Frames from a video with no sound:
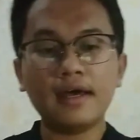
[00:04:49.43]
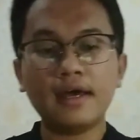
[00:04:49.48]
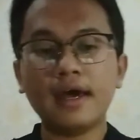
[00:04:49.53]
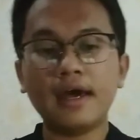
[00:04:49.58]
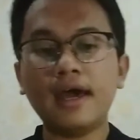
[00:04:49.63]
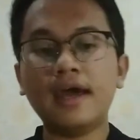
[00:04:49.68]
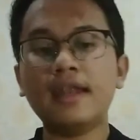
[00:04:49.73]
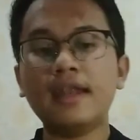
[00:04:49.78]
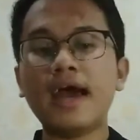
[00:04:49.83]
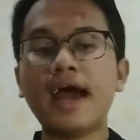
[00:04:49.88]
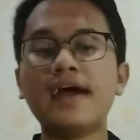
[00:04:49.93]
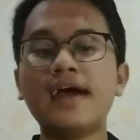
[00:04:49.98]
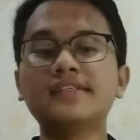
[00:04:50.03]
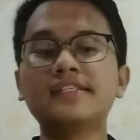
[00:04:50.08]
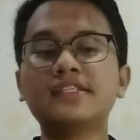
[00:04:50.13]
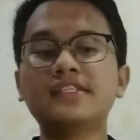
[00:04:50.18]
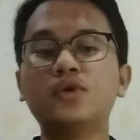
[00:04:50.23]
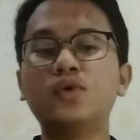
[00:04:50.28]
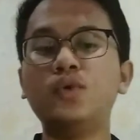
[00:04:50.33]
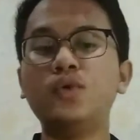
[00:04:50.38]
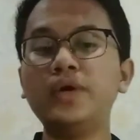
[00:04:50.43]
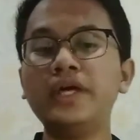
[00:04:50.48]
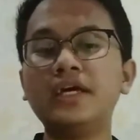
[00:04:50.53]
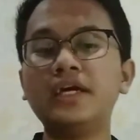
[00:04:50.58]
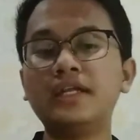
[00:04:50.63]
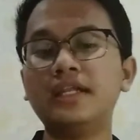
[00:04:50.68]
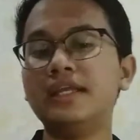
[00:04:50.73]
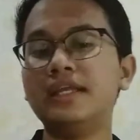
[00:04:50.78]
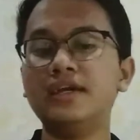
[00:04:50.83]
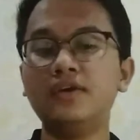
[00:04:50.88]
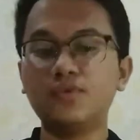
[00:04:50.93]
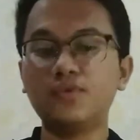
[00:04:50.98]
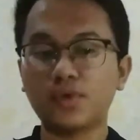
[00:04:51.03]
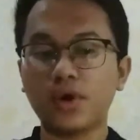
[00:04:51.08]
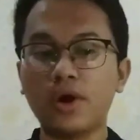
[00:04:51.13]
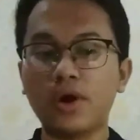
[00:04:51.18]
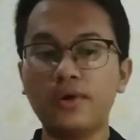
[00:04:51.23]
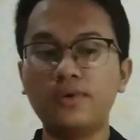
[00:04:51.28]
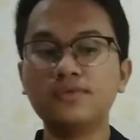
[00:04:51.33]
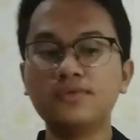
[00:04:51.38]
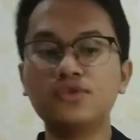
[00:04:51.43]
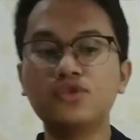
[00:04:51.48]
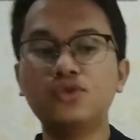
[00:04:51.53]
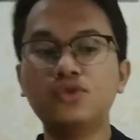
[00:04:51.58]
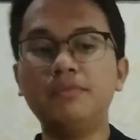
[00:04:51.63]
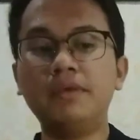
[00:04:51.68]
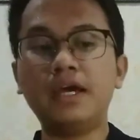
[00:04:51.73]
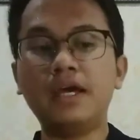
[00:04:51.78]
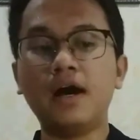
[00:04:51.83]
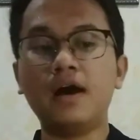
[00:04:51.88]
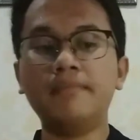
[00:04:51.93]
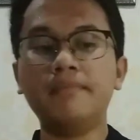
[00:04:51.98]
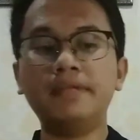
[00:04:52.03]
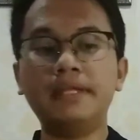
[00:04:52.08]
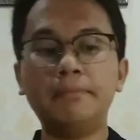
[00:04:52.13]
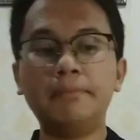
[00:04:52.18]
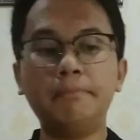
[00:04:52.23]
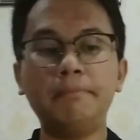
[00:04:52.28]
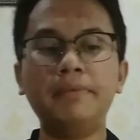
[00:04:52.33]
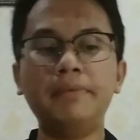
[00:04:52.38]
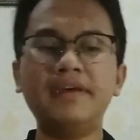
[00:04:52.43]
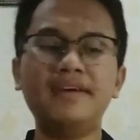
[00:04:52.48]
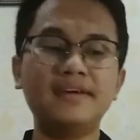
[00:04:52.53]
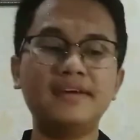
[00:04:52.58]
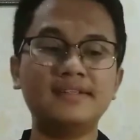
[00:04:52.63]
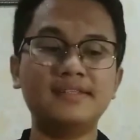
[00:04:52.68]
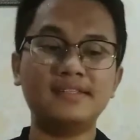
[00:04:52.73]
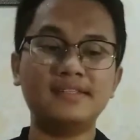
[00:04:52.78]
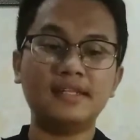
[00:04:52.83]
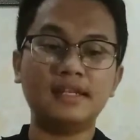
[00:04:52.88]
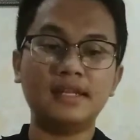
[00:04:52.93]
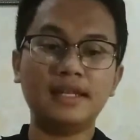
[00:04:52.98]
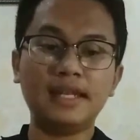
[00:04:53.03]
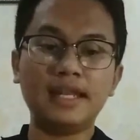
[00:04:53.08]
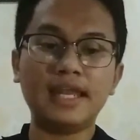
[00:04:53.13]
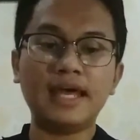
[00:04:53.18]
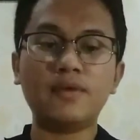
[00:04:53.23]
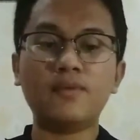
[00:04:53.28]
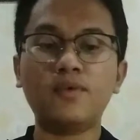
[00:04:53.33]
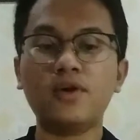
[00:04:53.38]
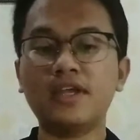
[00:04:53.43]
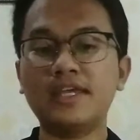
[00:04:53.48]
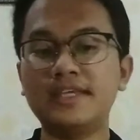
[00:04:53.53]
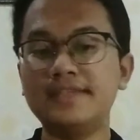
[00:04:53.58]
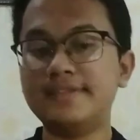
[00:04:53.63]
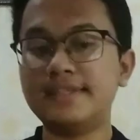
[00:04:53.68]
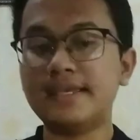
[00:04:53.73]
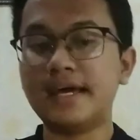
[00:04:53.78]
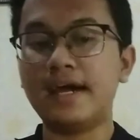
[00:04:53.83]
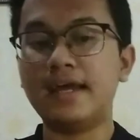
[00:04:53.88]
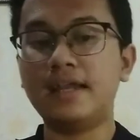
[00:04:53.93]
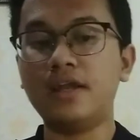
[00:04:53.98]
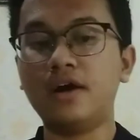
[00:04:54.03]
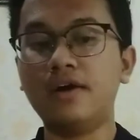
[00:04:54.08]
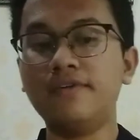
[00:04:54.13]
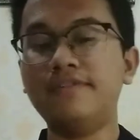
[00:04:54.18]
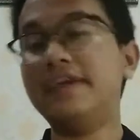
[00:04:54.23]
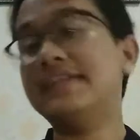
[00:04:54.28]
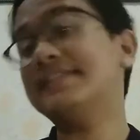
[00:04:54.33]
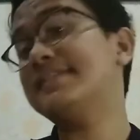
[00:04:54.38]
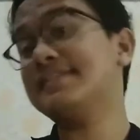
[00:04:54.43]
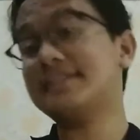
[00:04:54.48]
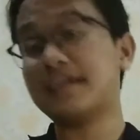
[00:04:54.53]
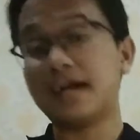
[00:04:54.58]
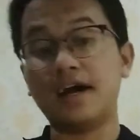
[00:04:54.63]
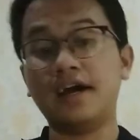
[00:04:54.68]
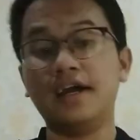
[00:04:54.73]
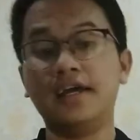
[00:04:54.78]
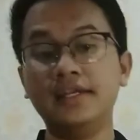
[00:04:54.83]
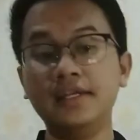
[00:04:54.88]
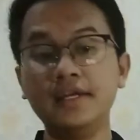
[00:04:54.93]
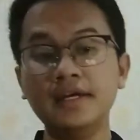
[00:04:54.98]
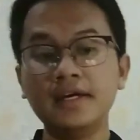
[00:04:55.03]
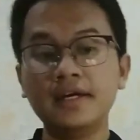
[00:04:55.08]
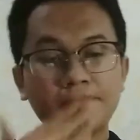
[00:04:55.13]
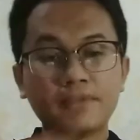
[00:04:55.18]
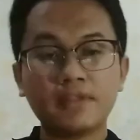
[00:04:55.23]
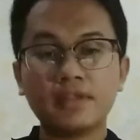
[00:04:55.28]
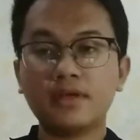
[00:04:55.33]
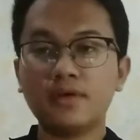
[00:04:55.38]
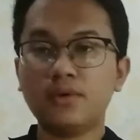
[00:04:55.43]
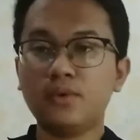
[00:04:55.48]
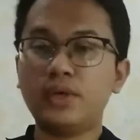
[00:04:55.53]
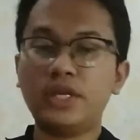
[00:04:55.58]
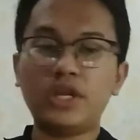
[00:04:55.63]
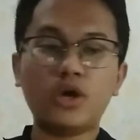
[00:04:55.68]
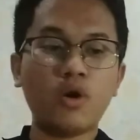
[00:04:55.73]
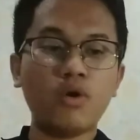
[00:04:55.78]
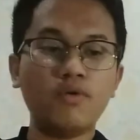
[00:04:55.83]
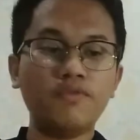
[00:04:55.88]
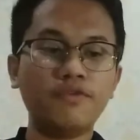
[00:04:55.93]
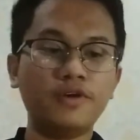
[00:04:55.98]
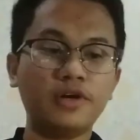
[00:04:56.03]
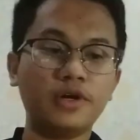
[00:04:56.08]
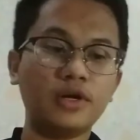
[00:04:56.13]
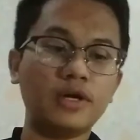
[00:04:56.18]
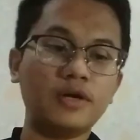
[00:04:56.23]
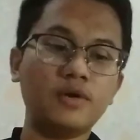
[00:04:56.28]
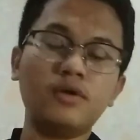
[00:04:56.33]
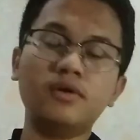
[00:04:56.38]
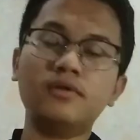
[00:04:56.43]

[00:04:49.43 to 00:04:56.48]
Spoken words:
and has quickly grown to become the biggest networking site of its kind with over